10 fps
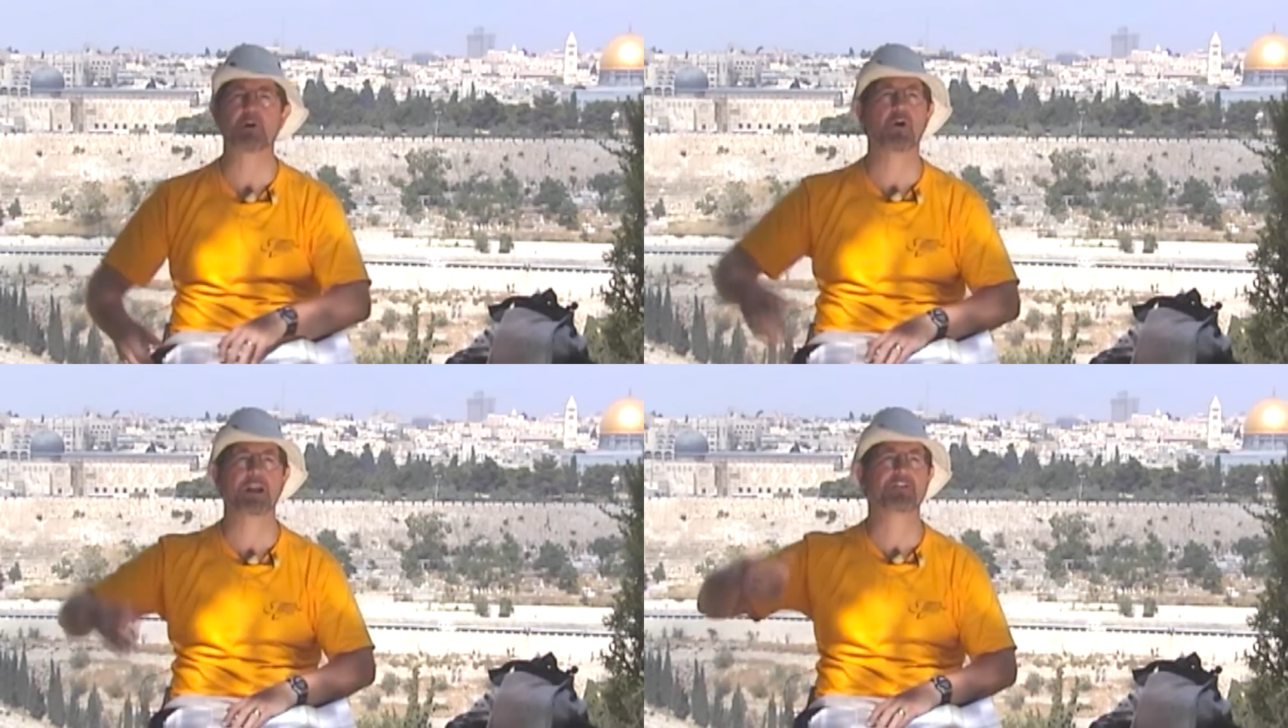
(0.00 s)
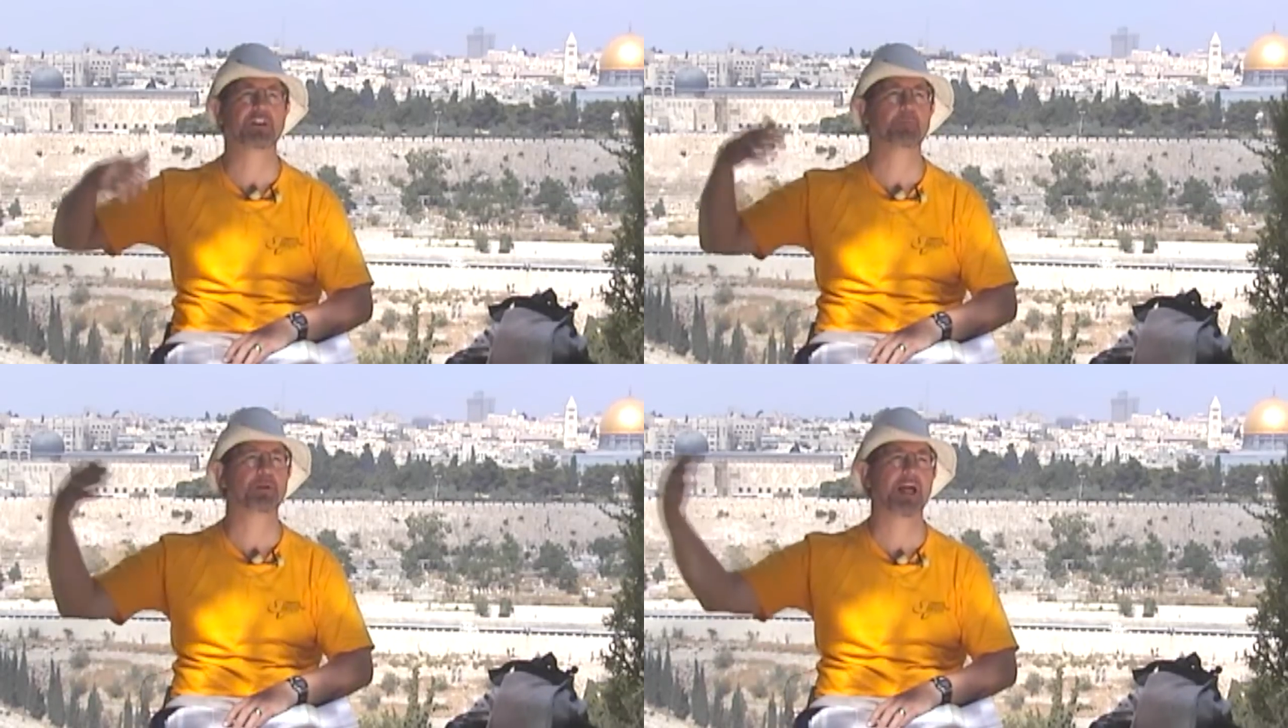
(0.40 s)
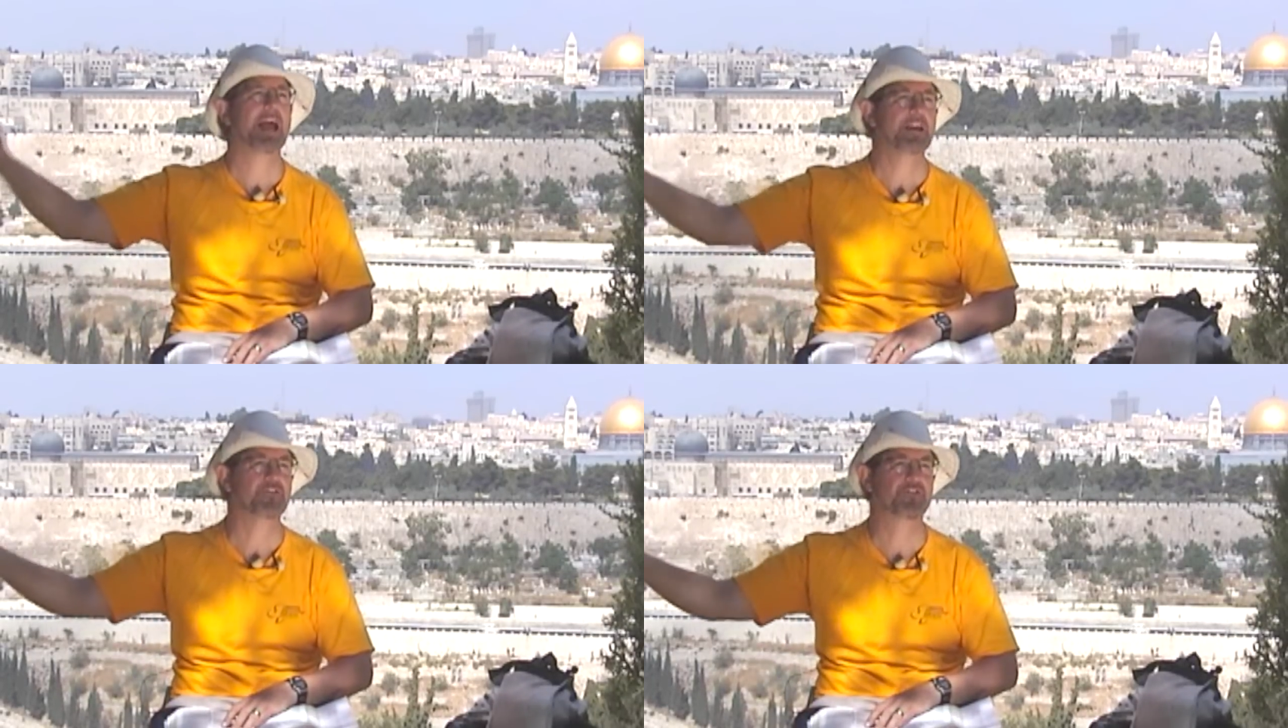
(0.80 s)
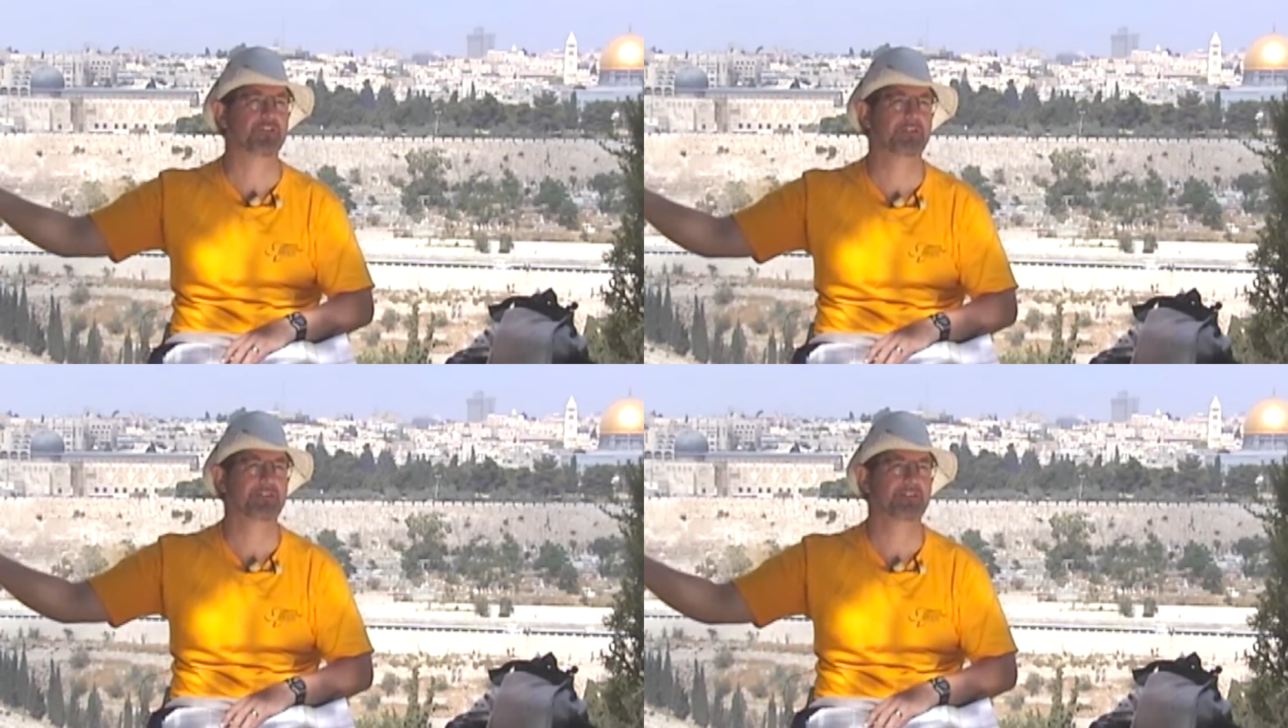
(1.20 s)
going to the place.
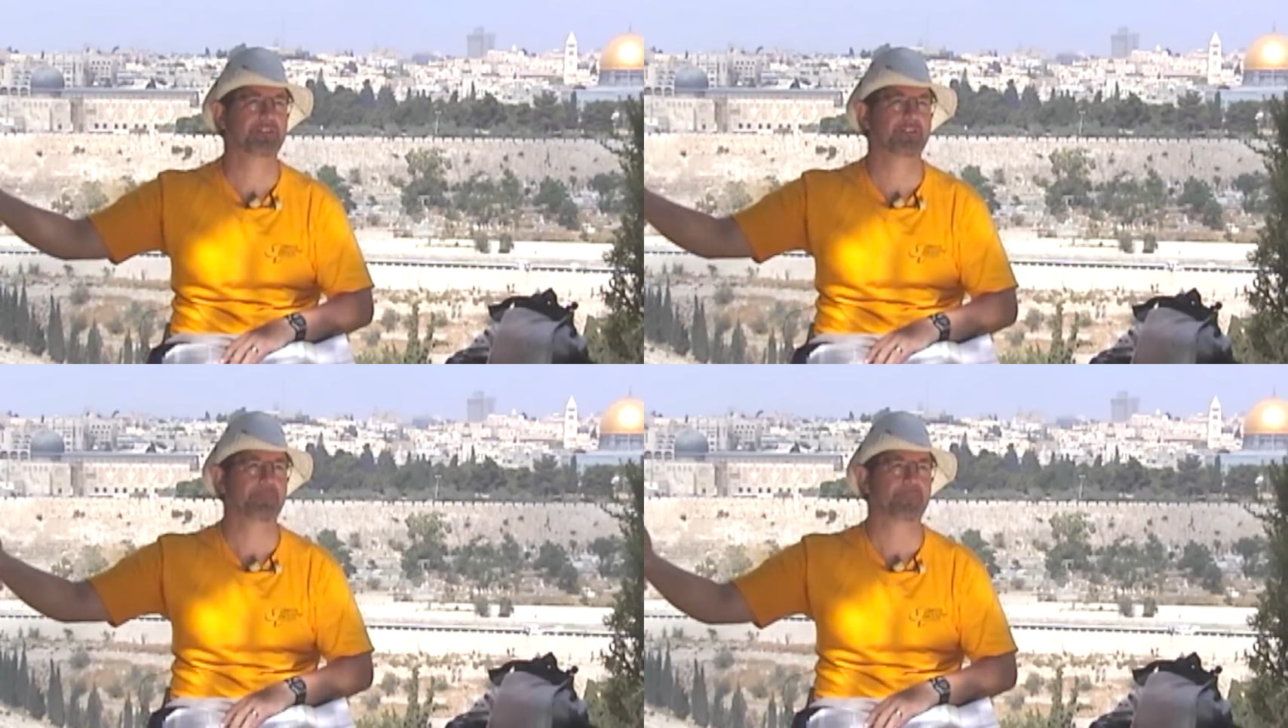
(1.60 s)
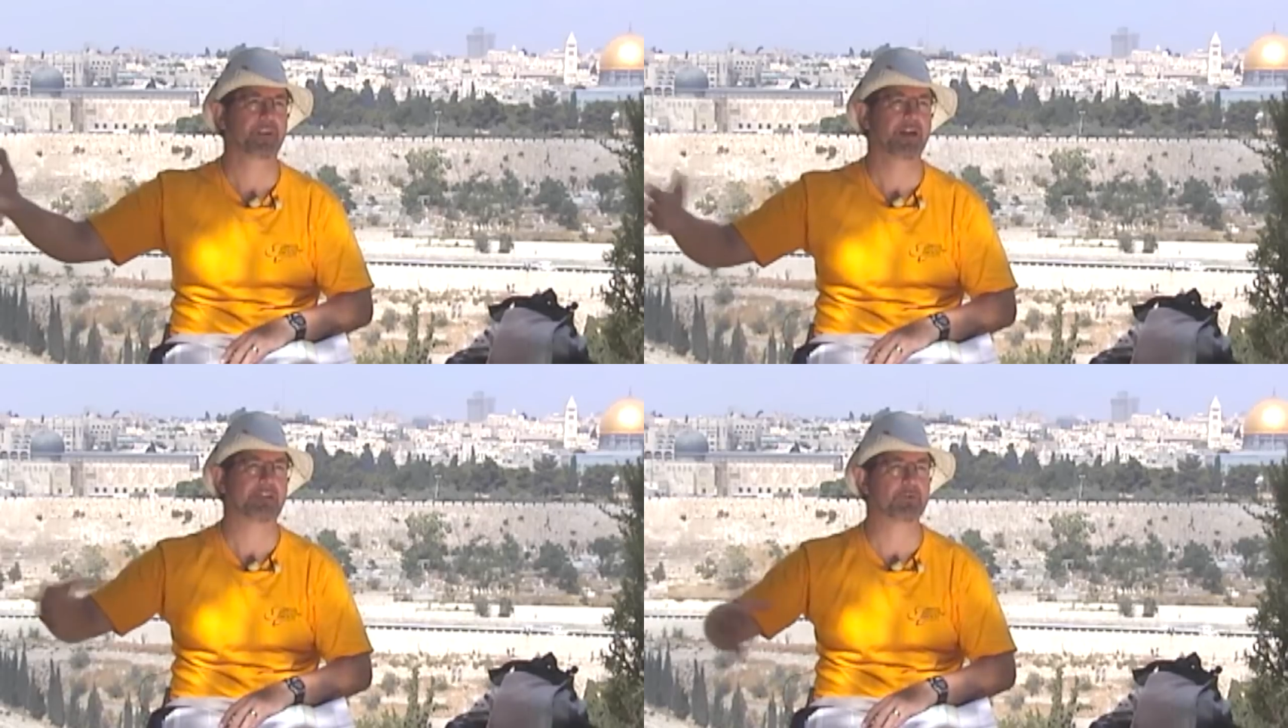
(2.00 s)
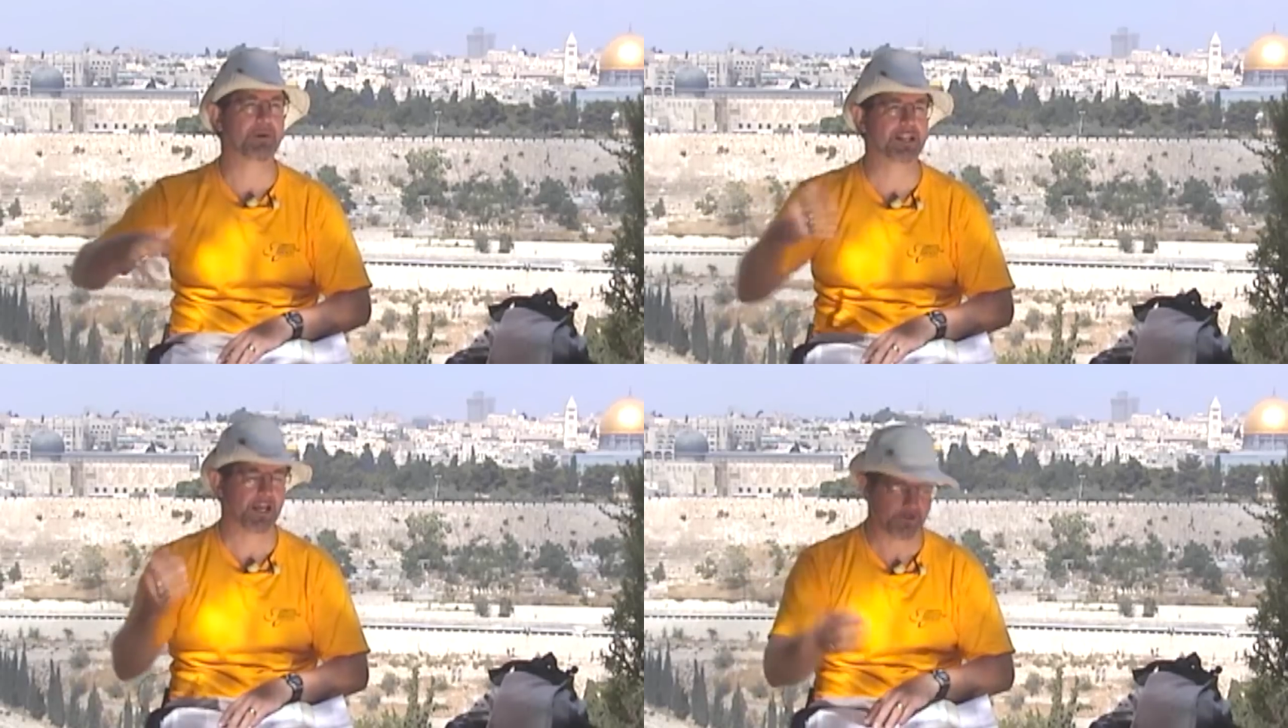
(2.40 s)
Everybody